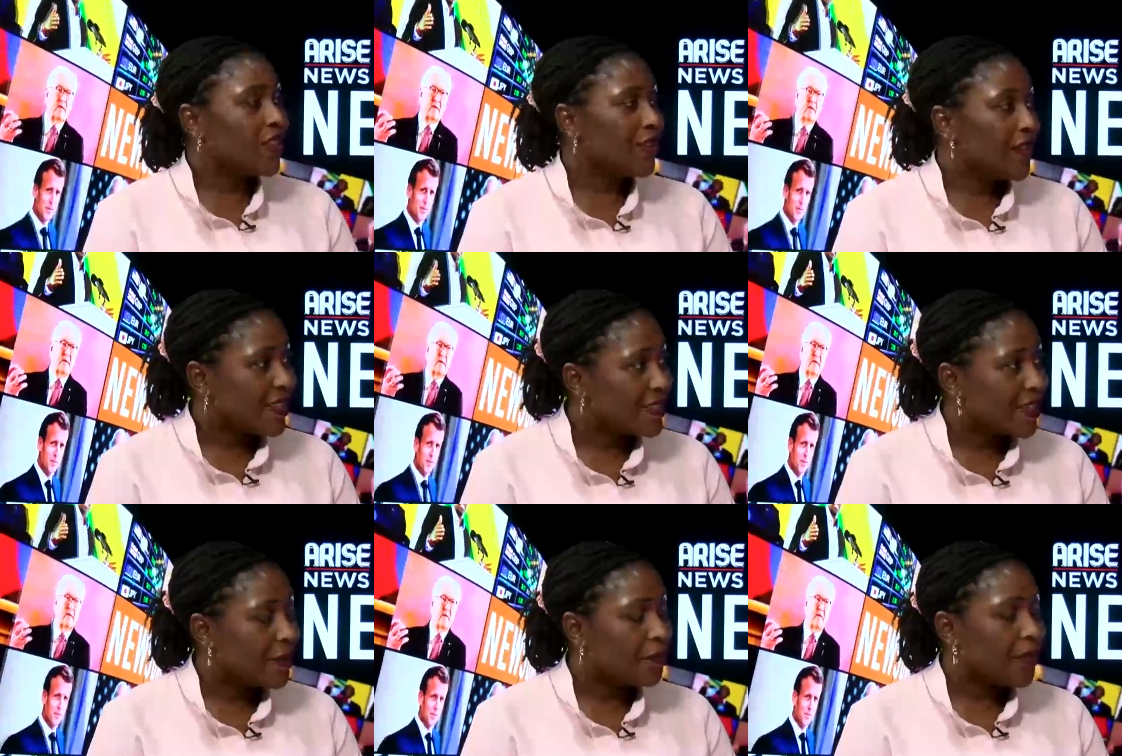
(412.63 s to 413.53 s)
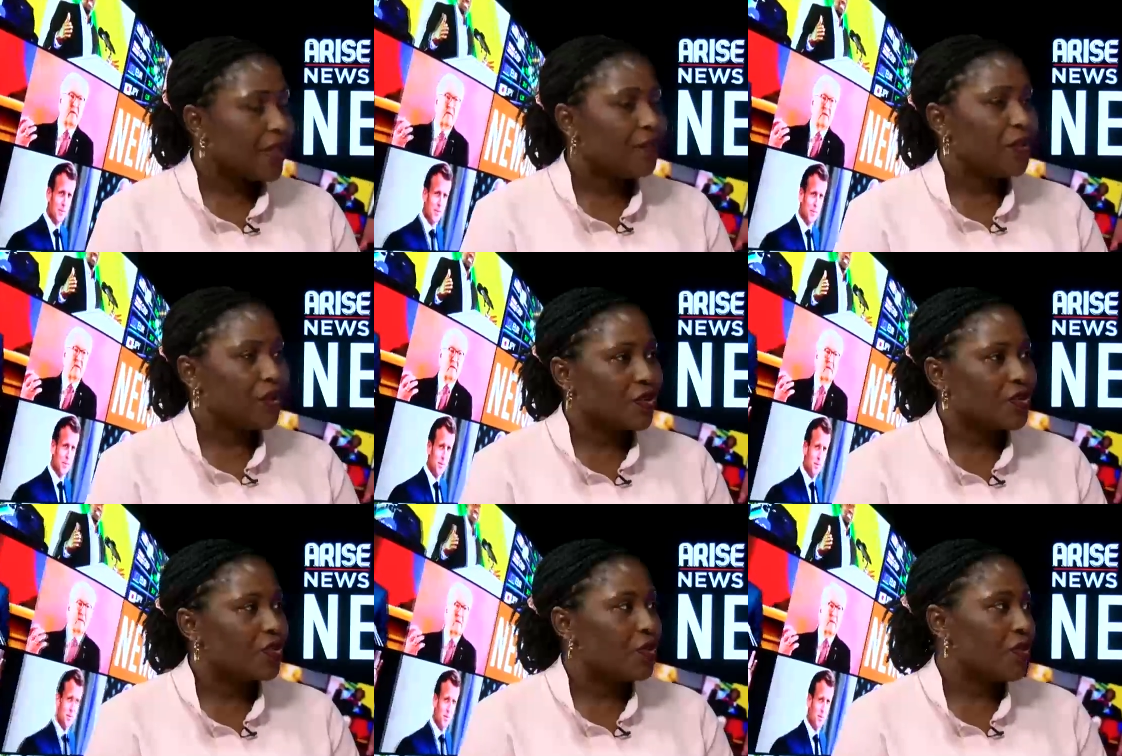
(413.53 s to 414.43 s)
Speaker 1: last campaign, because
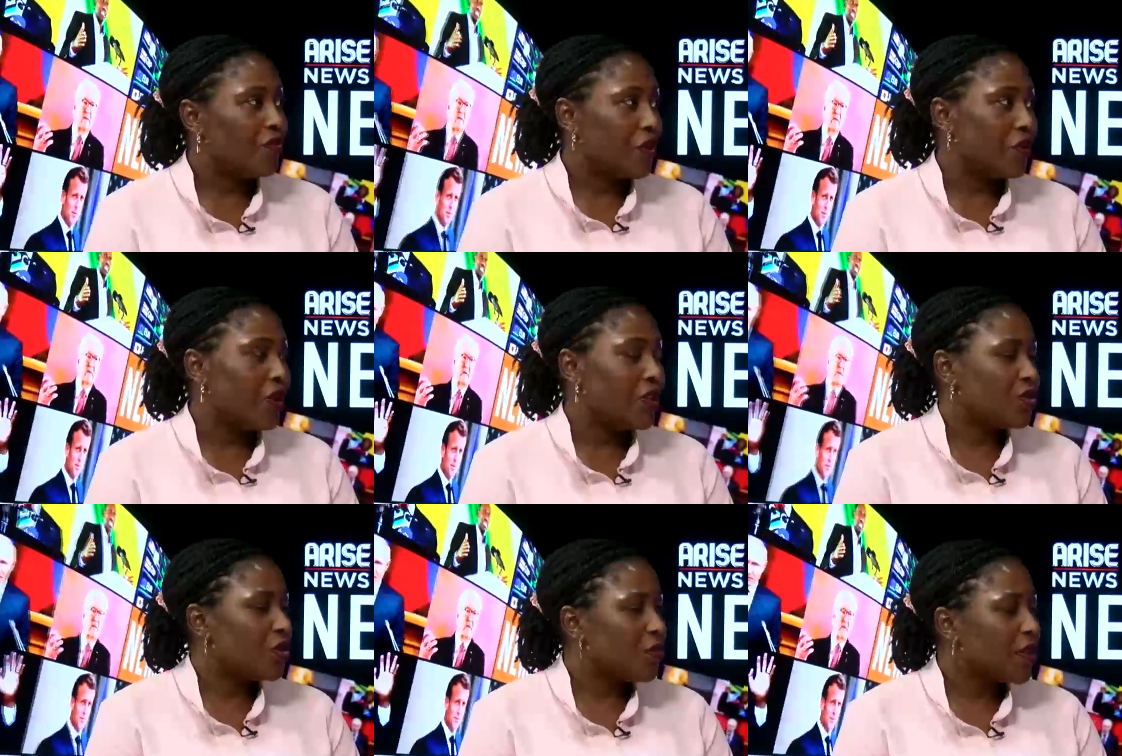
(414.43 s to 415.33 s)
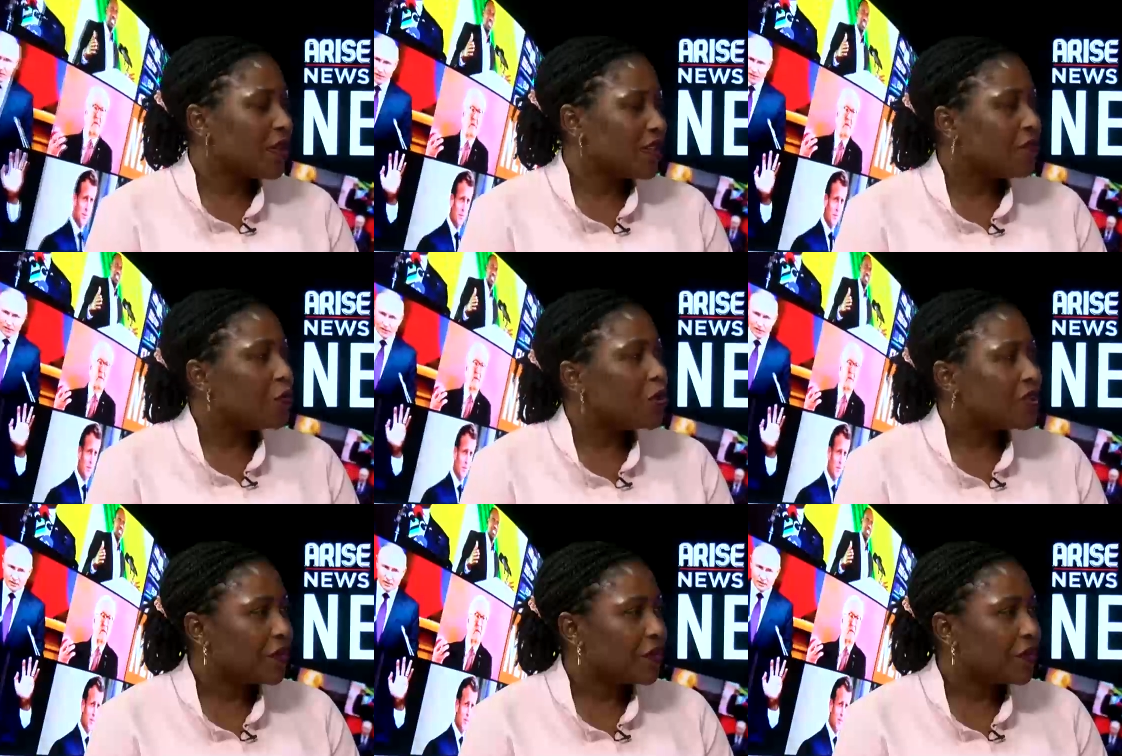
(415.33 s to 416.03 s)
they were it's something that everyone can